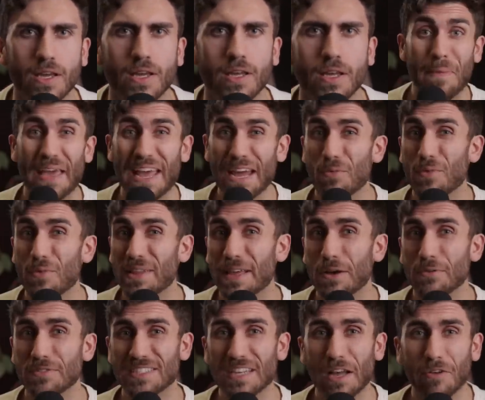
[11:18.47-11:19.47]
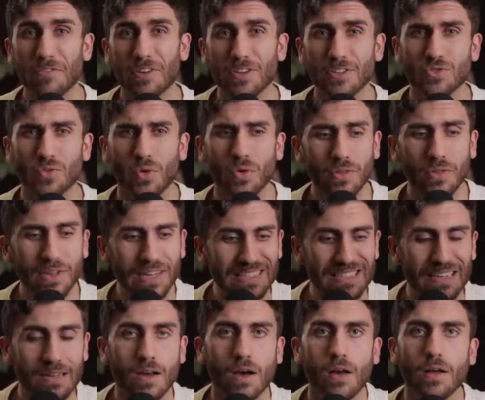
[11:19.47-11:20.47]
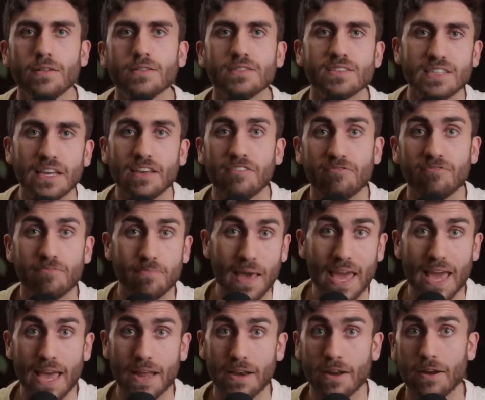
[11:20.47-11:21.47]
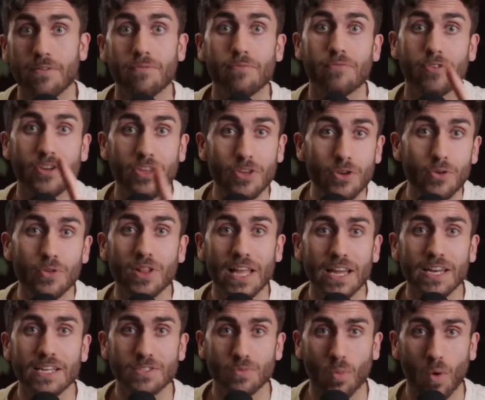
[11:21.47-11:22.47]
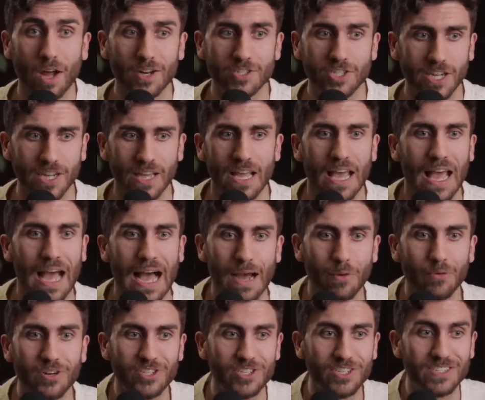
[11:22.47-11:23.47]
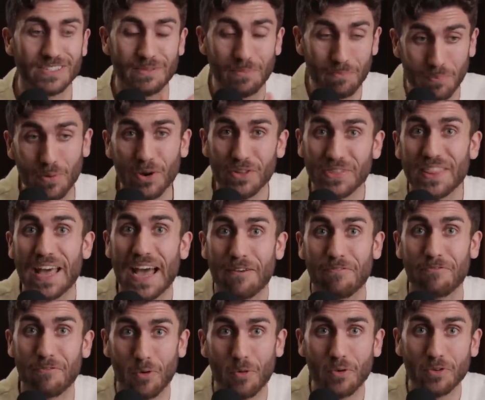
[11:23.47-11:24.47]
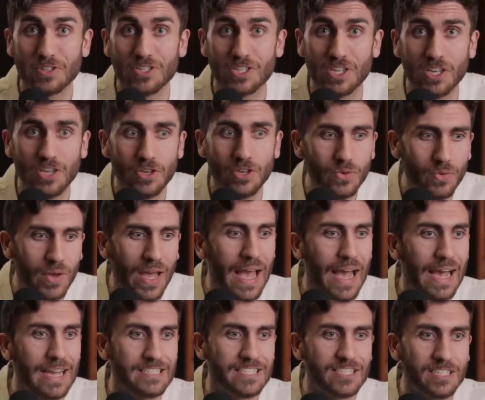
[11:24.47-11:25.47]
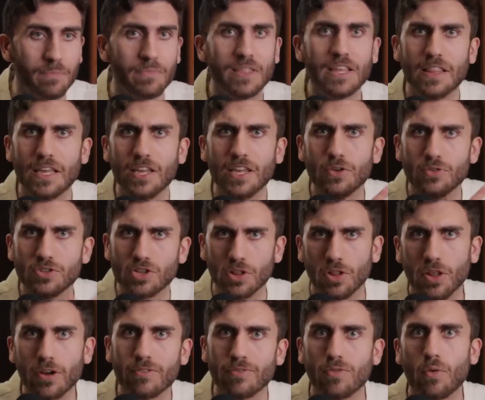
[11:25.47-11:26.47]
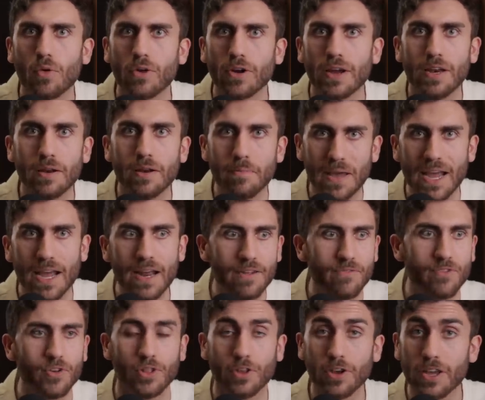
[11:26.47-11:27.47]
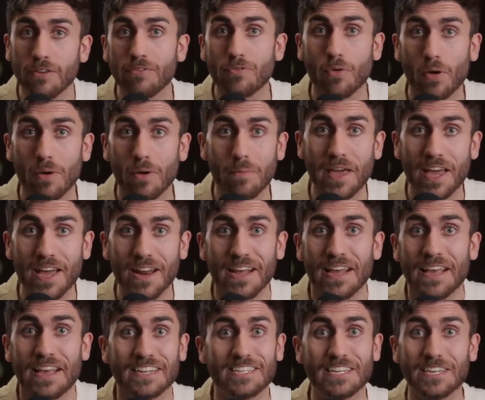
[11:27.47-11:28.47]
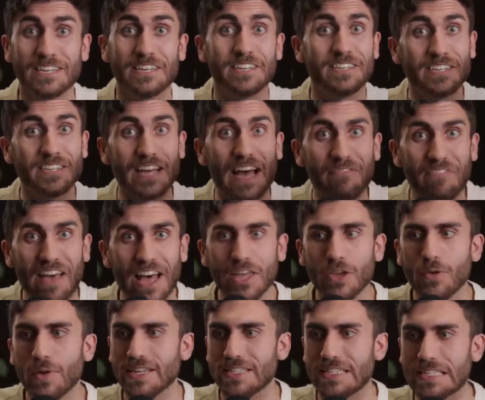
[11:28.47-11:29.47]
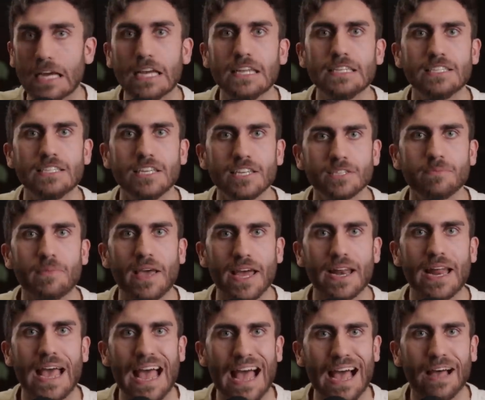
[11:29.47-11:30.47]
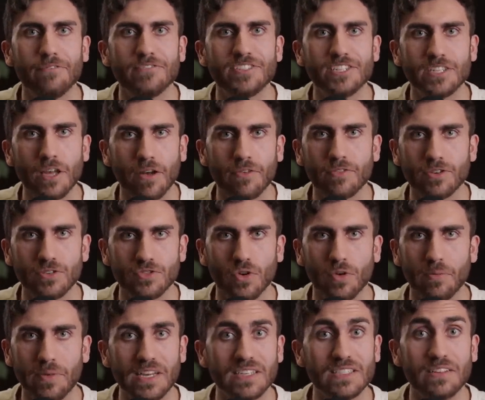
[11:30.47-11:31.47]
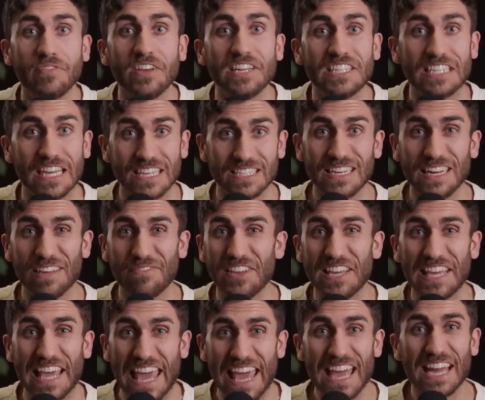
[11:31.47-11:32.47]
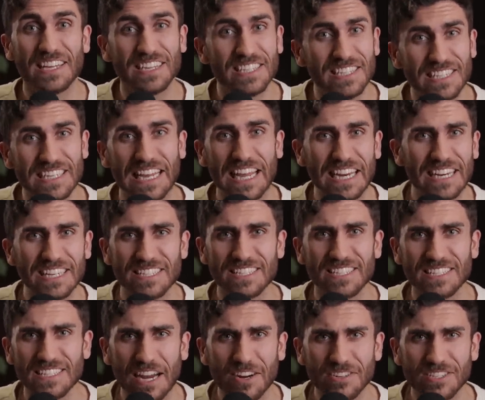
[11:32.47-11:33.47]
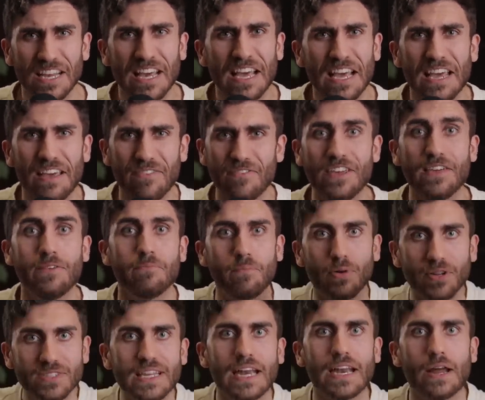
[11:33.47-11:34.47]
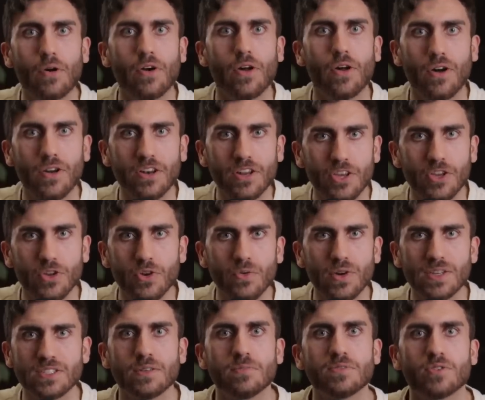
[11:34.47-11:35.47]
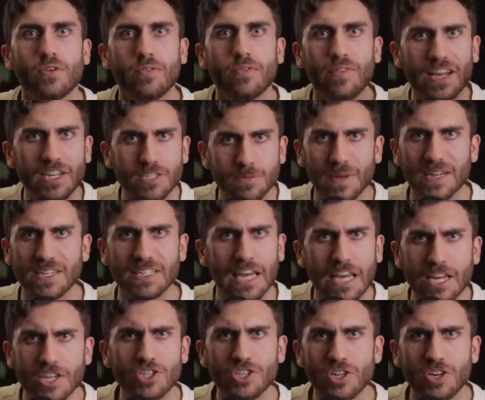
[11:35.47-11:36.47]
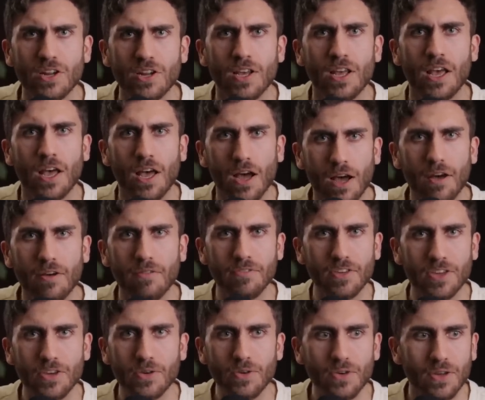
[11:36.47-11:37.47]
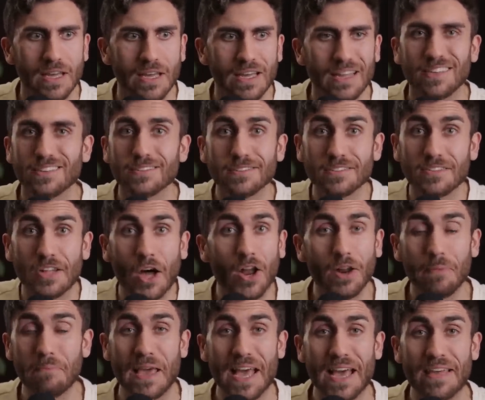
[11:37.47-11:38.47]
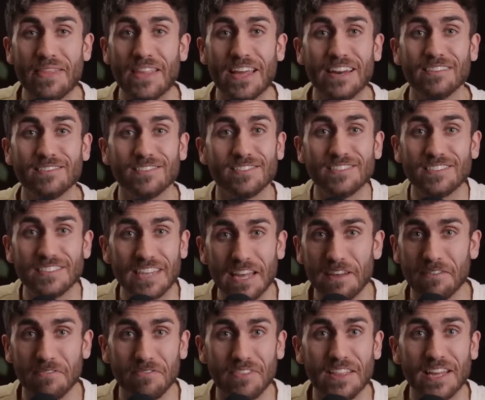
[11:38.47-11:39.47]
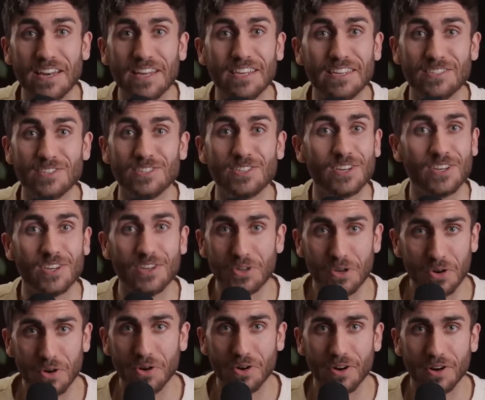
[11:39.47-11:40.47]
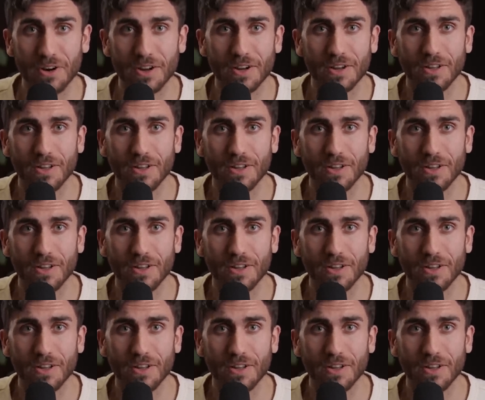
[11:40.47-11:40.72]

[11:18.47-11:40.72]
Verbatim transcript: A man without self-control is an unsafe man. And for you ladies watching, I would just put that forward to you as something that you should look for in a man. If you're looking for a man to, to evaluate, does this man have self-control? Because if he doesn't, if he can't contain his desires, if he puts that out on you as some sort of expectation of you, this is not a man that is safe, that is secure.